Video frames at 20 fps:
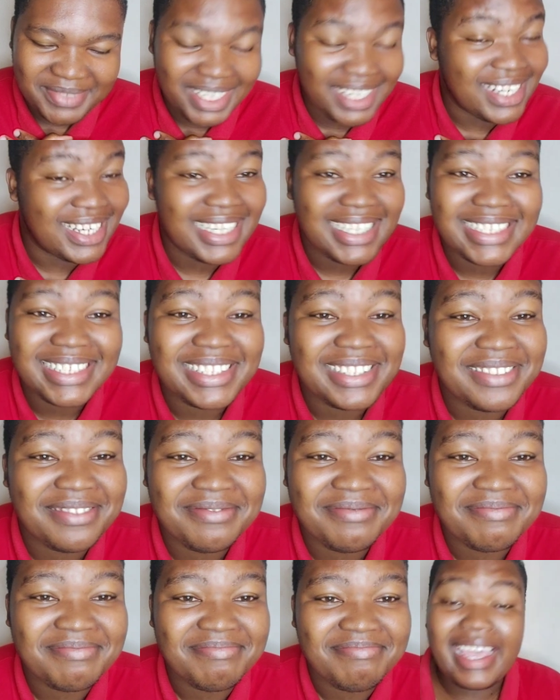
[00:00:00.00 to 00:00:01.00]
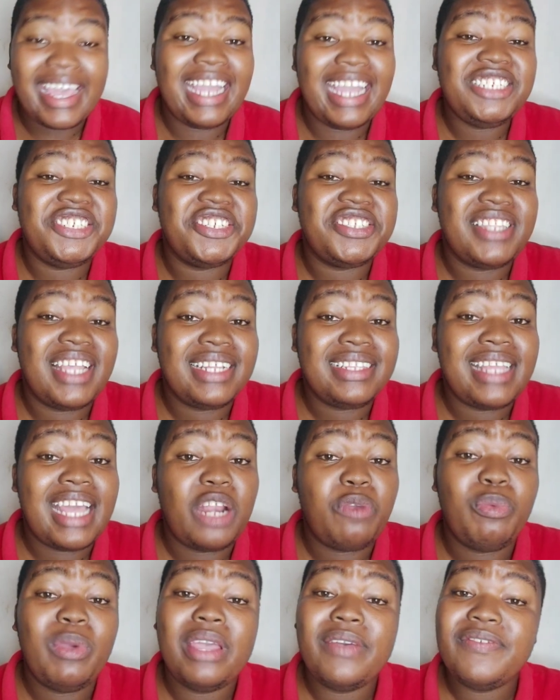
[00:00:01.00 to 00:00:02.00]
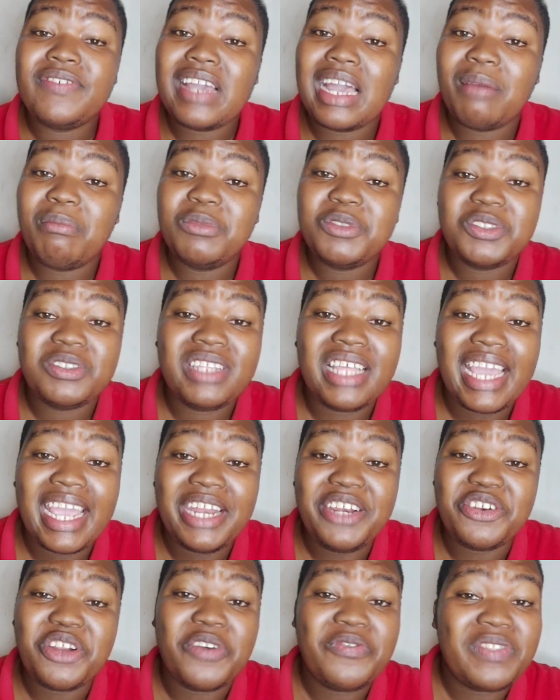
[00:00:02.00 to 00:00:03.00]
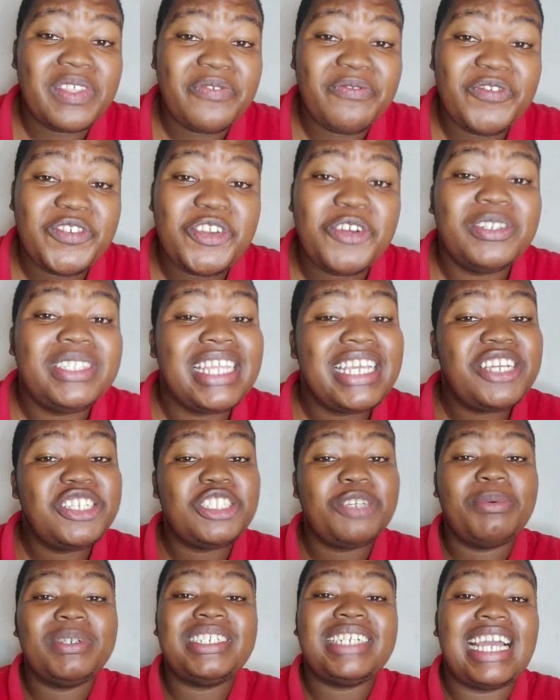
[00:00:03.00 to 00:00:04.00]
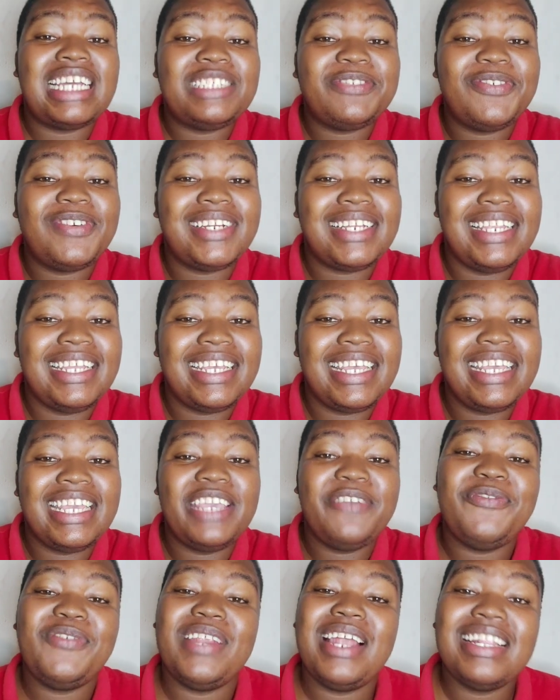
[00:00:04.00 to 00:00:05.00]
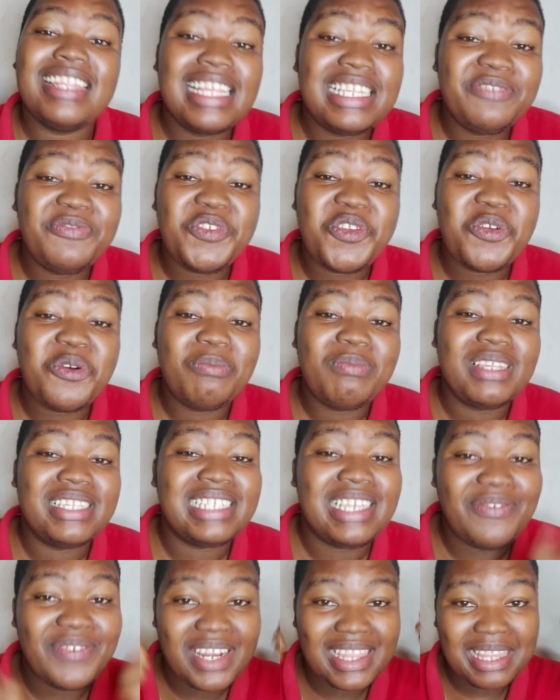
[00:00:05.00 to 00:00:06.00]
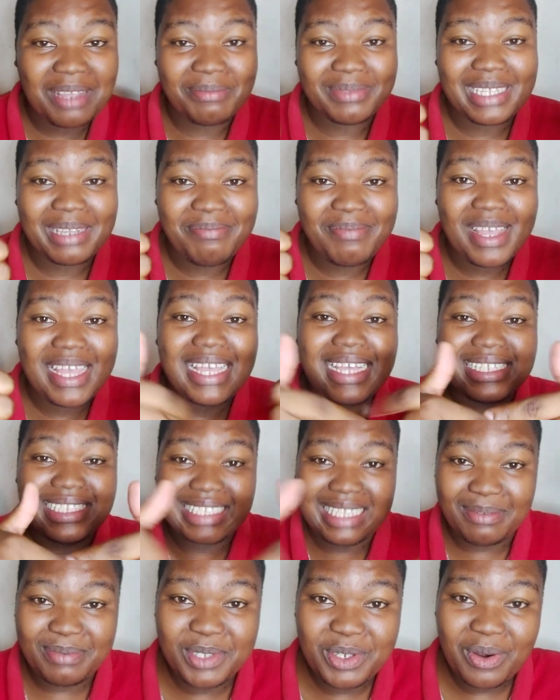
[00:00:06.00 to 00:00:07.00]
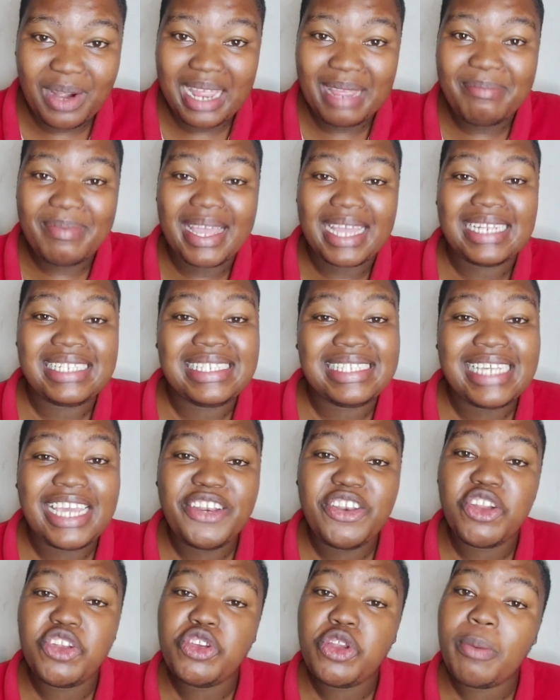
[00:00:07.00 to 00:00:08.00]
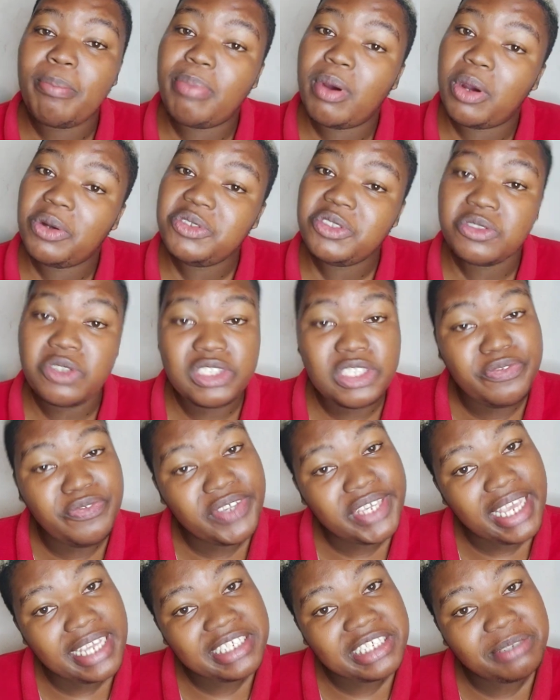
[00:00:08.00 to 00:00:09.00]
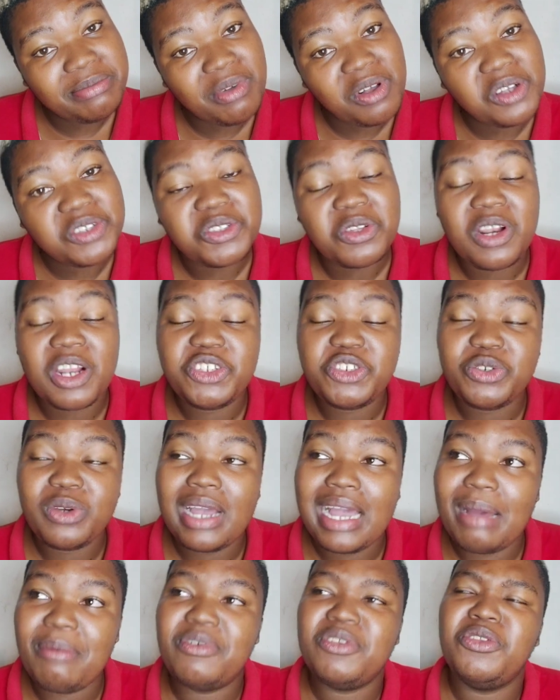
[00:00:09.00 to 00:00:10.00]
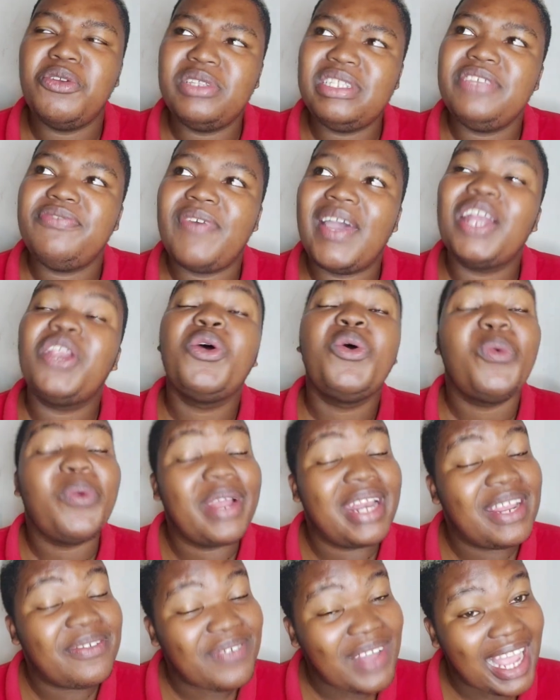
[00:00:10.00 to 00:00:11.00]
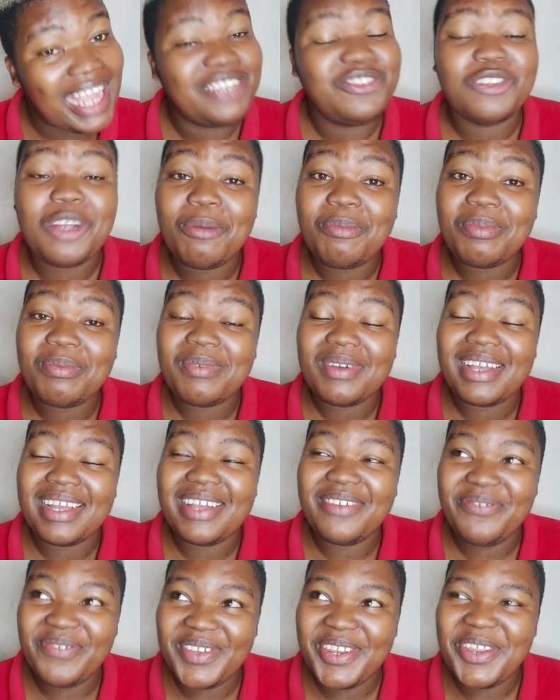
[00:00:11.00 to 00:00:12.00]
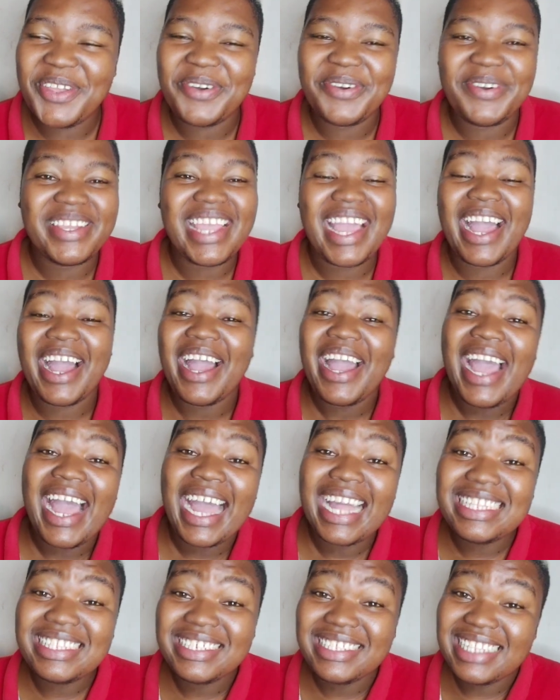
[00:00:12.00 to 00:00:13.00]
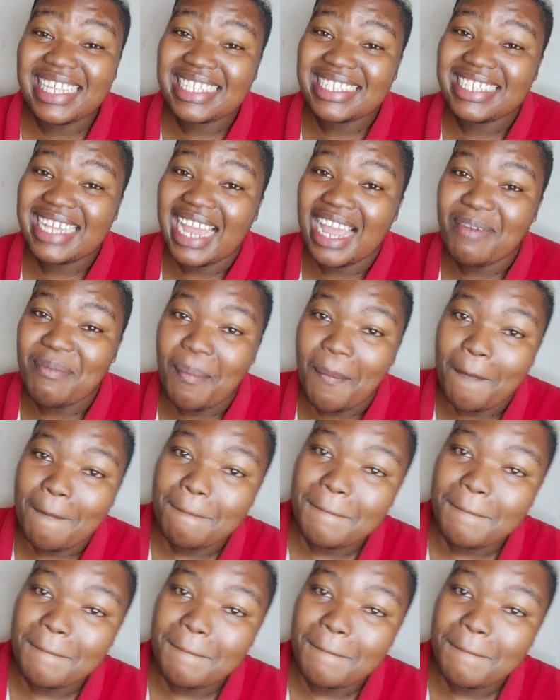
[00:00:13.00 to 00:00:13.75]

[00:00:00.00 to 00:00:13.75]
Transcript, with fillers: Ah. And just like that, we have come to the end of the video. Thank you so much, guys, for clicking. If you like this video, please give it a thumbs up, subscribe, and turn on your post notification bell so that you are notified whenever I drop a video. Yeah, until next time,